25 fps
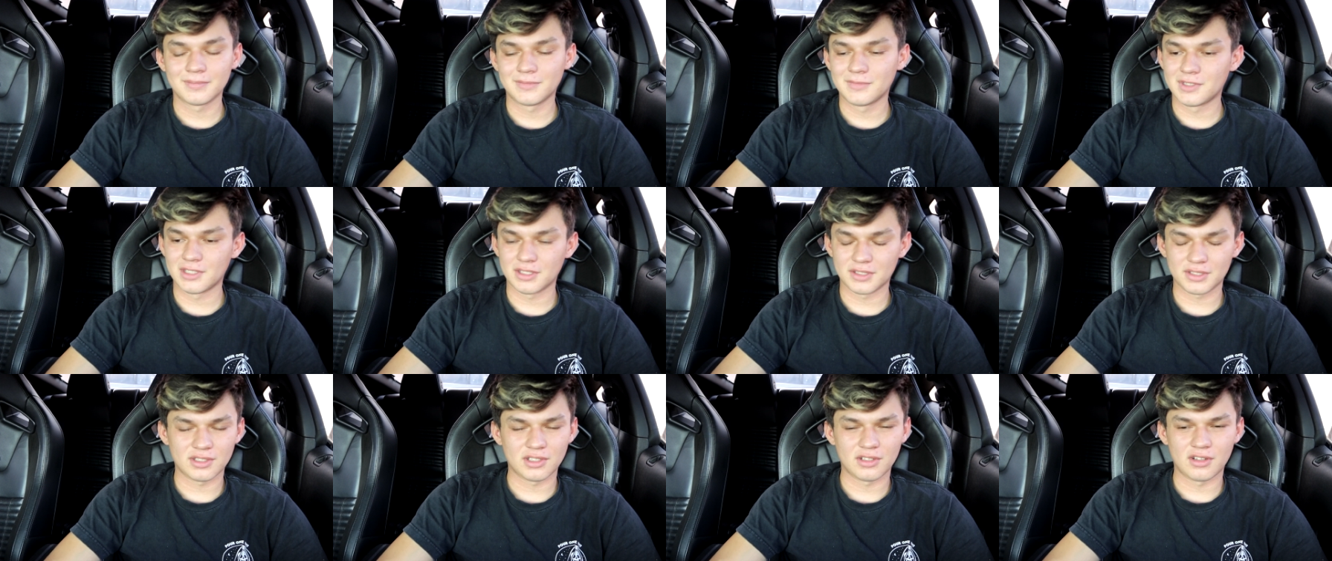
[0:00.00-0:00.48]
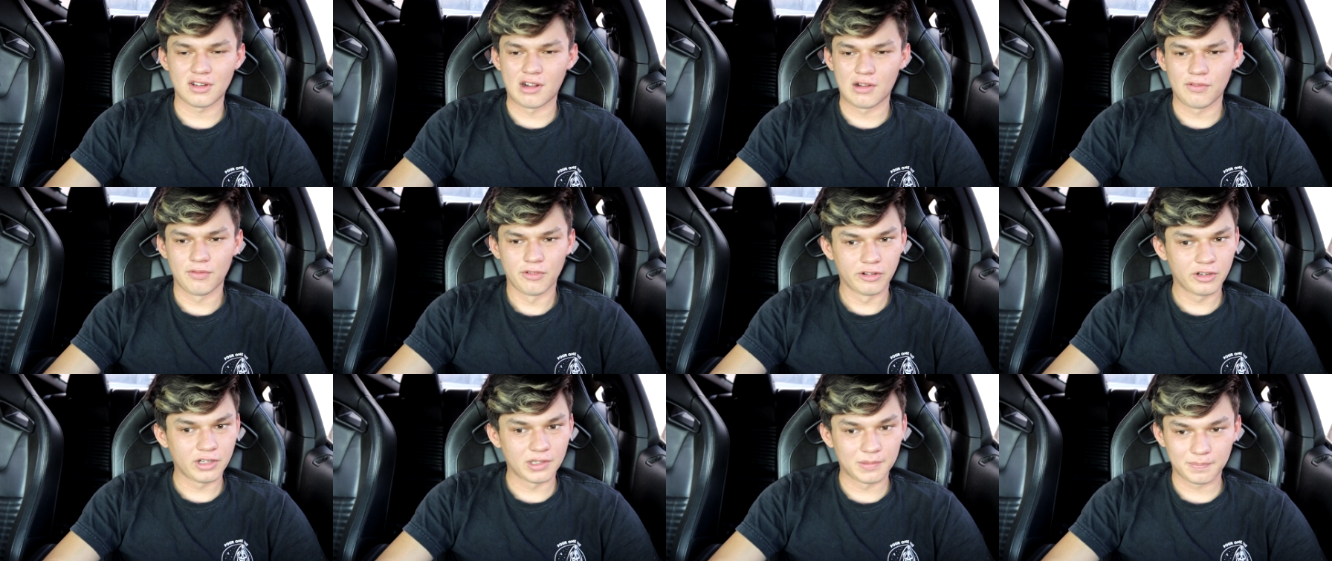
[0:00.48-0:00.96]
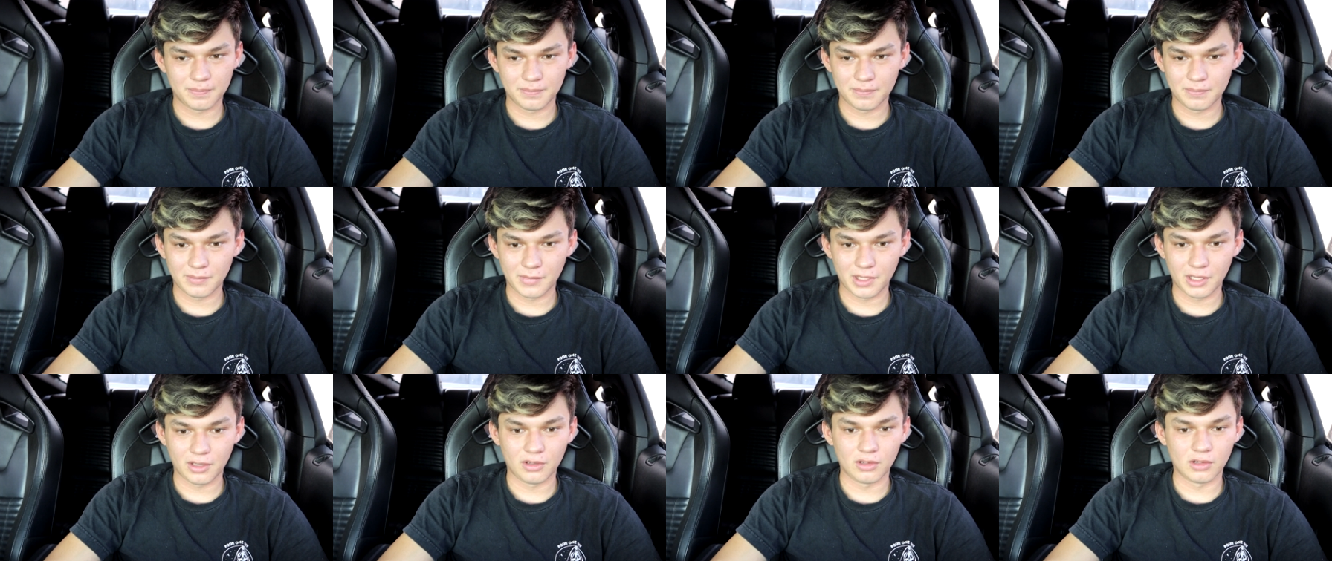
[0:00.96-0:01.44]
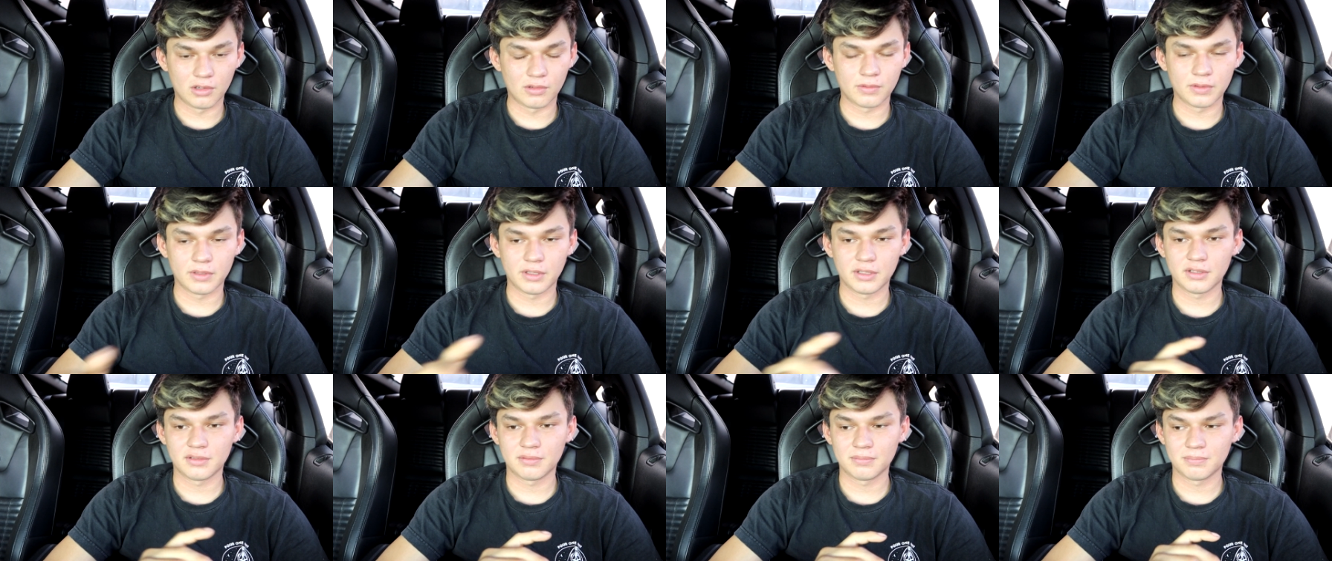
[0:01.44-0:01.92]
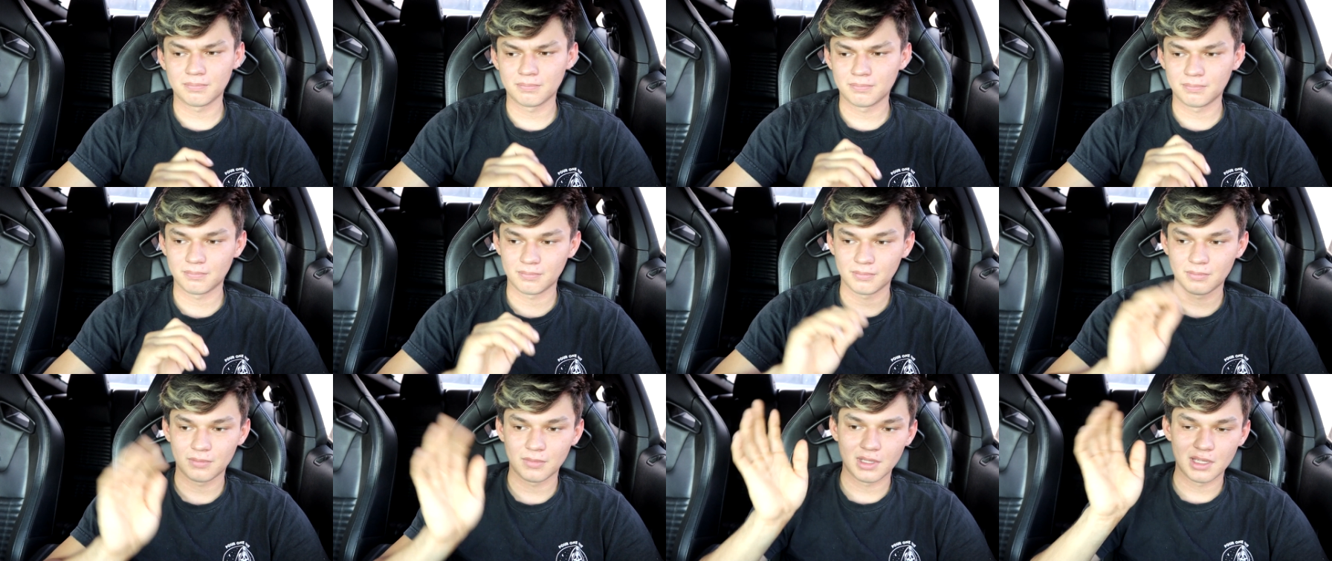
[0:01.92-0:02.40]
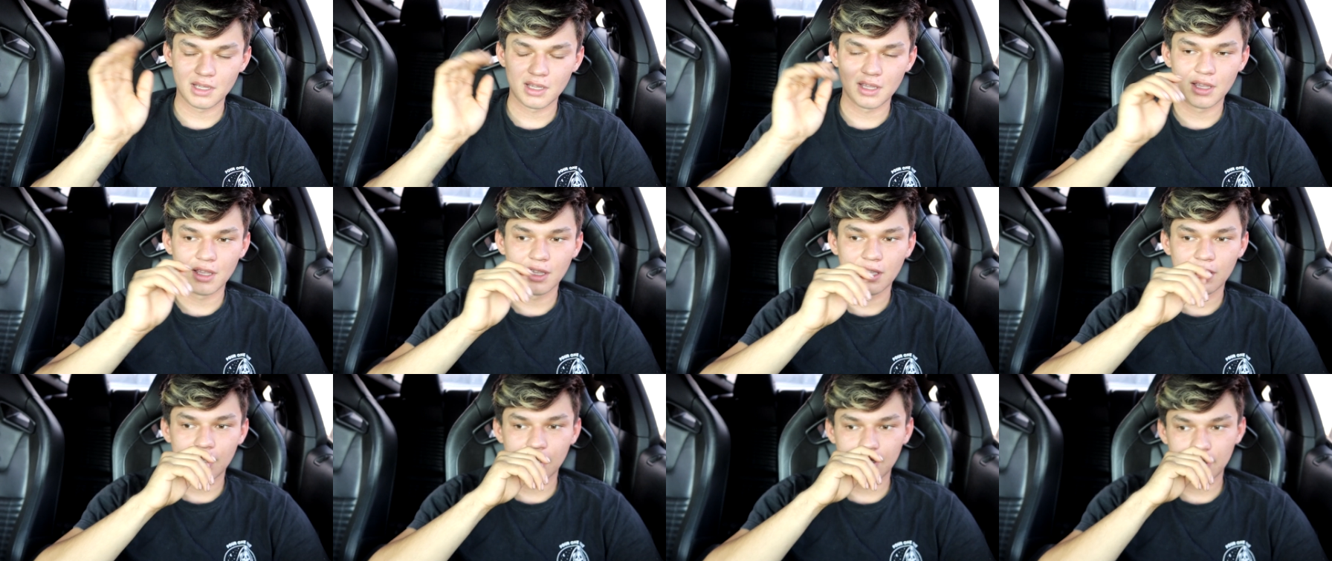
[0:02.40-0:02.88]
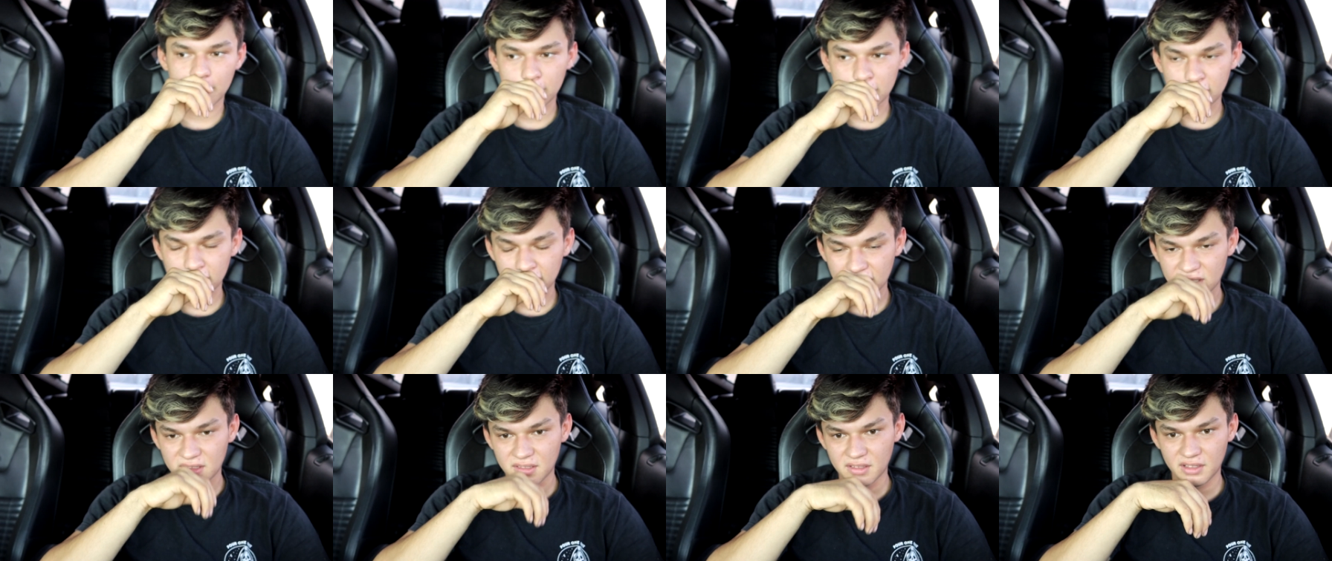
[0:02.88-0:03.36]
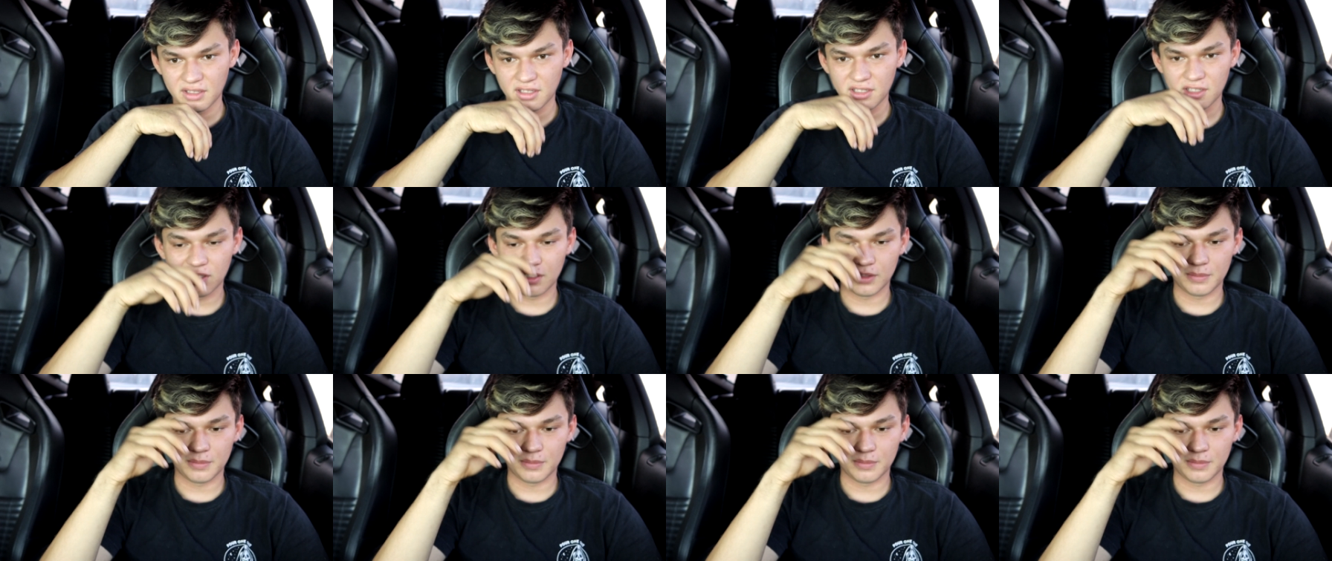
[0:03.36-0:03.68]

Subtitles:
just on OfferUp, my girlfriend hit